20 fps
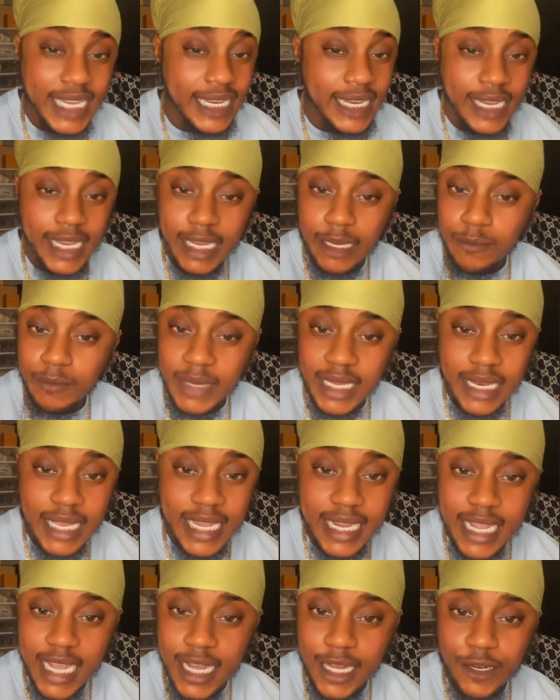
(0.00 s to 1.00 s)
it hit
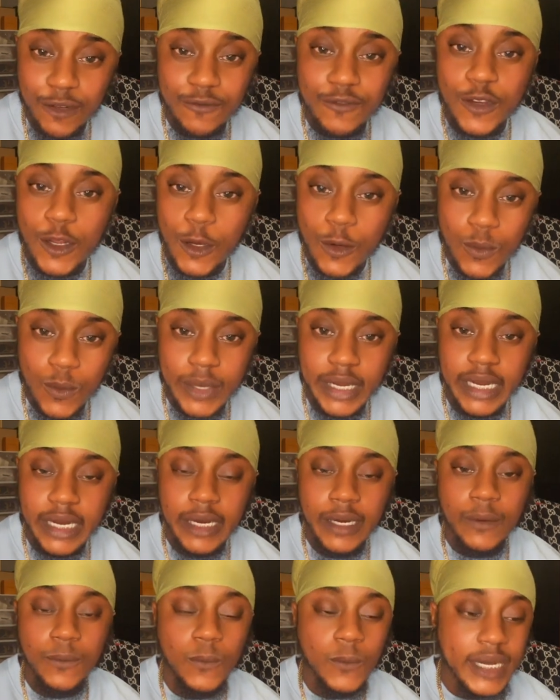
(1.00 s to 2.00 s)
me like out of
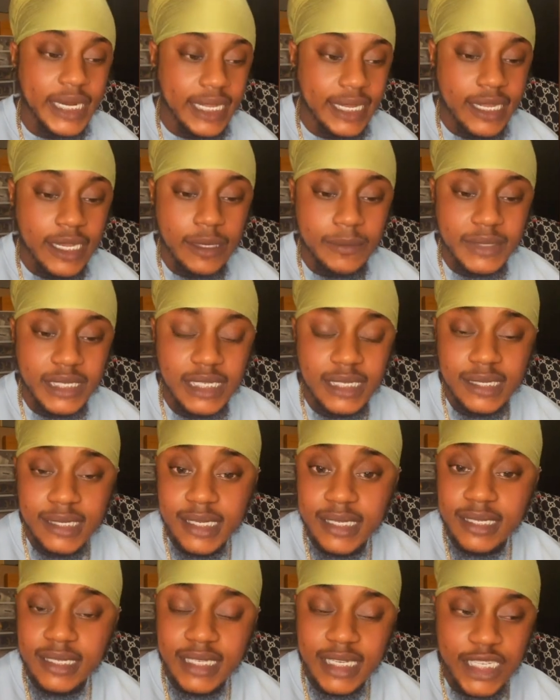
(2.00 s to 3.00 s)
nowhere when it comes
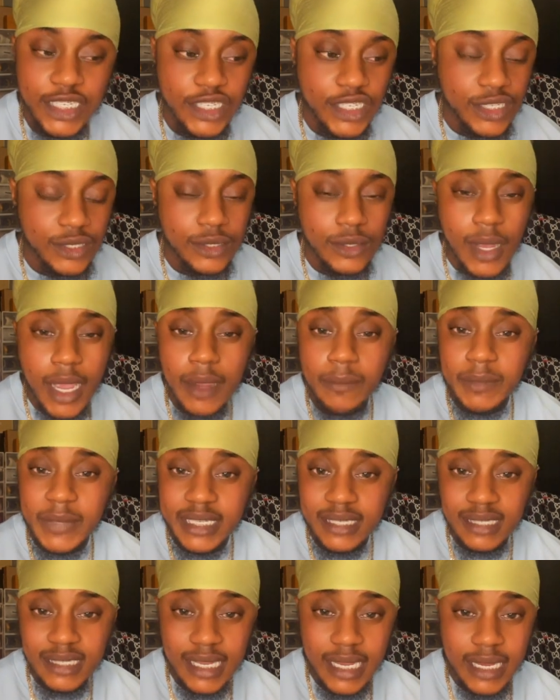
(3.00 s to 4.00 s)
to sensation. So I
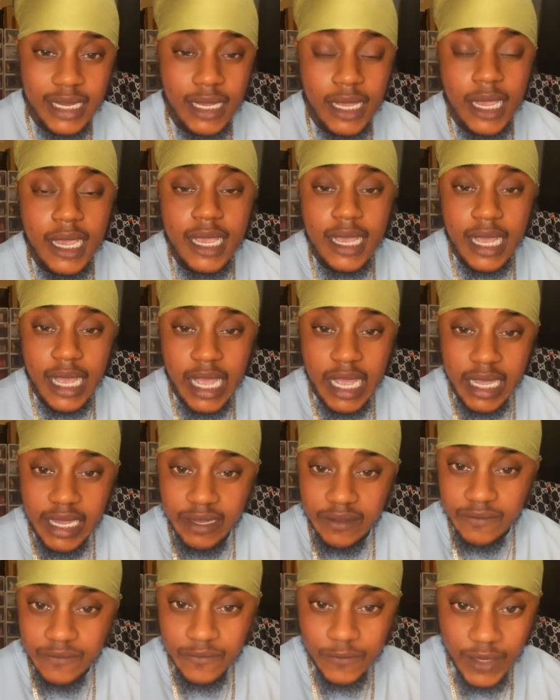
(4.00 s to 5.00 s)
must say
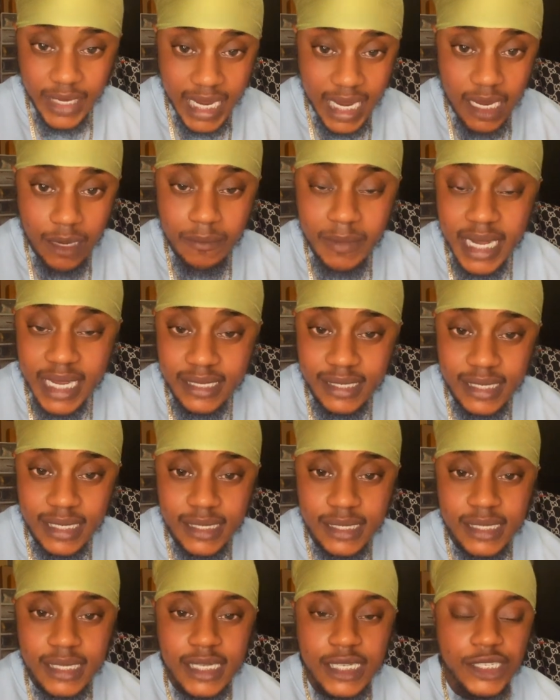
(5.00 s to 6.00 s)
I've gained my
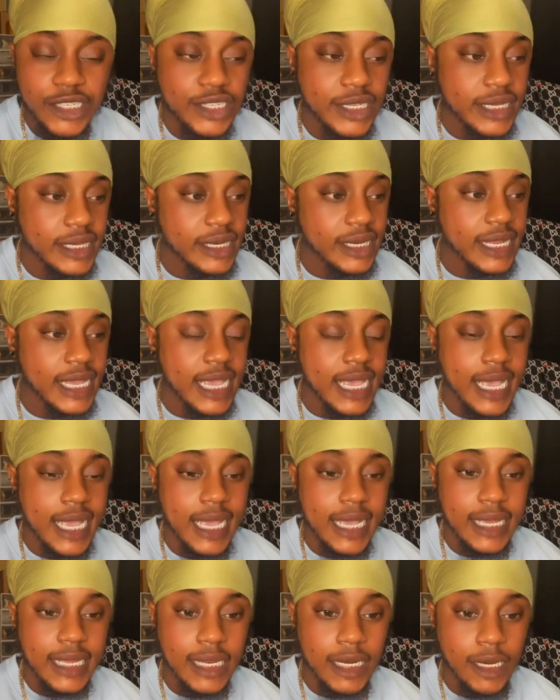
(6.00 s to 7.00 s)
sensation,
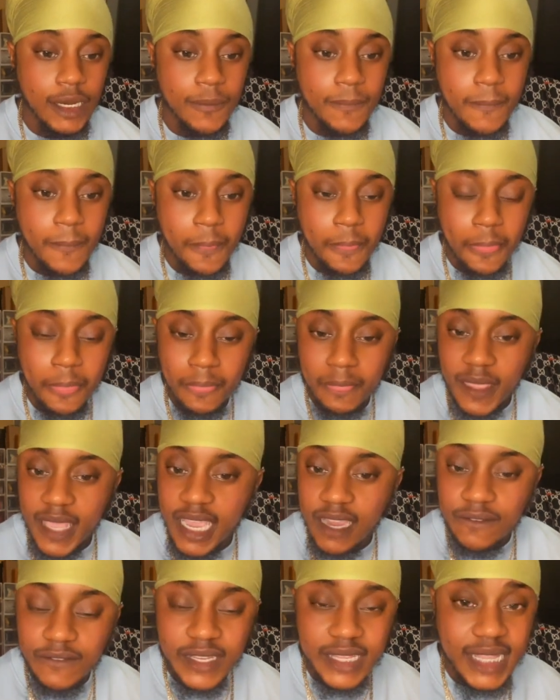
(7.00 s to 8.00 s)
and
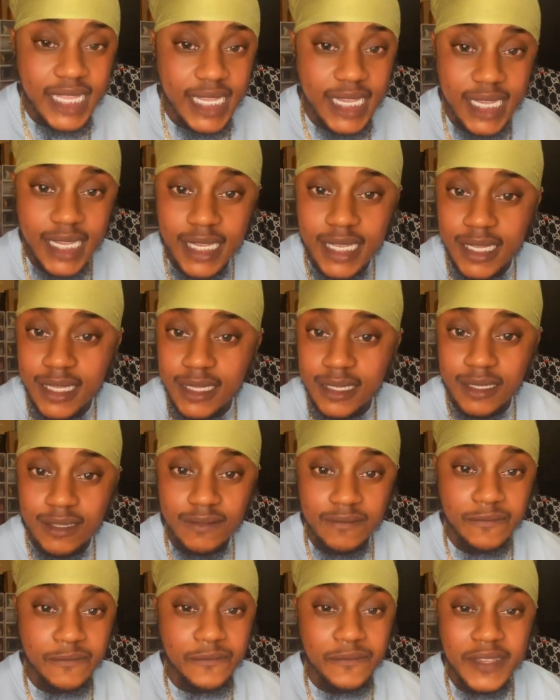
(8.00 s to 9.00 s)
everything
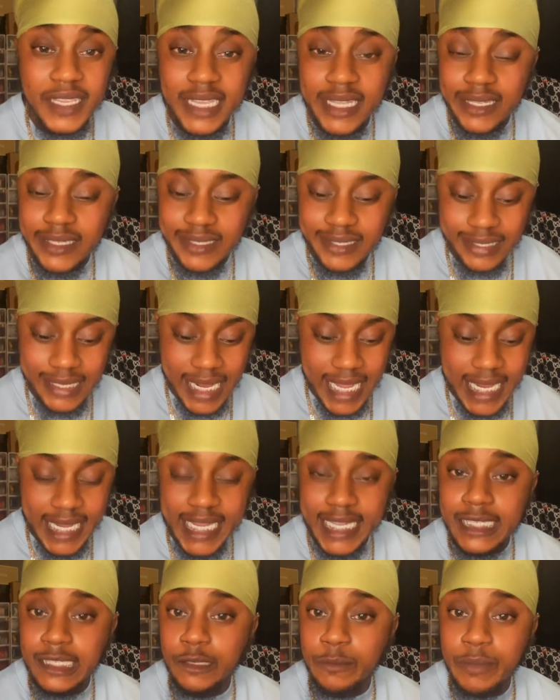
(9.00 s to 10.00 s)
feels
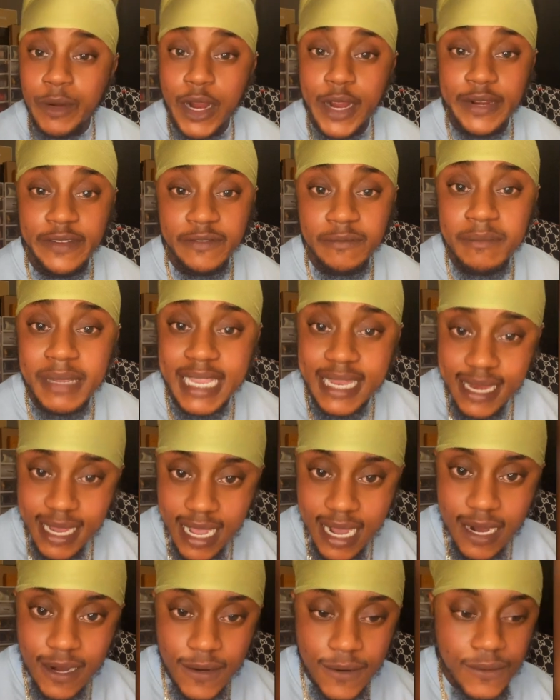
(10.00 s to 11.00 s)
like it's a part of me
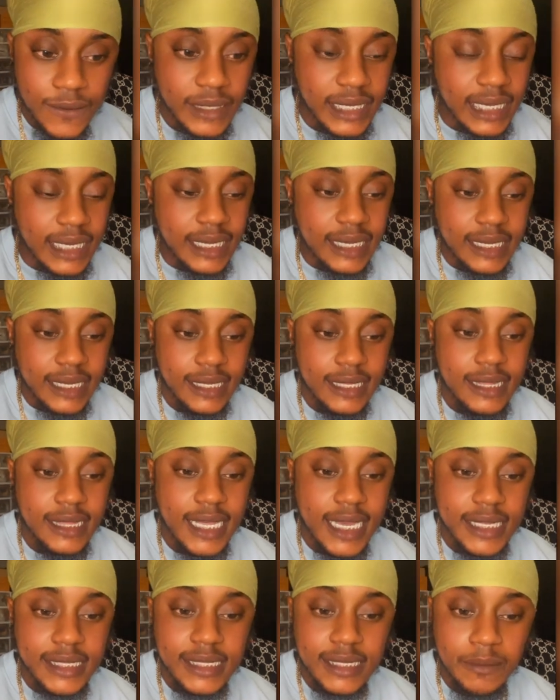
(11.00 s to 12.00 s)
now,
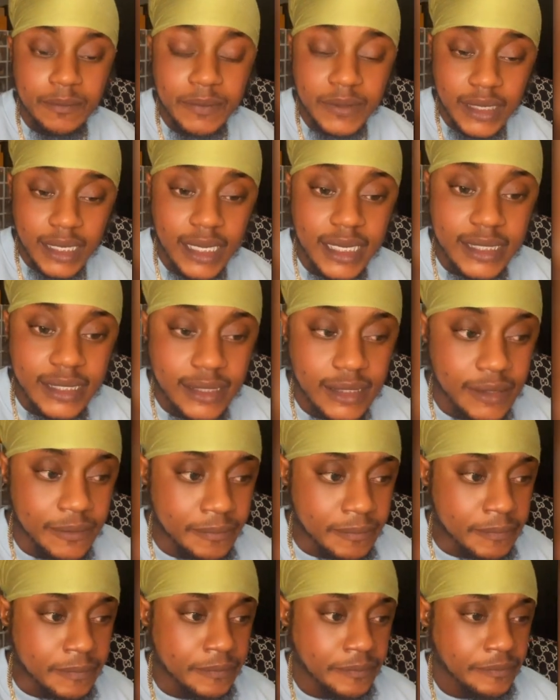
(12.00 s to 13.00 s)
and that's a plus.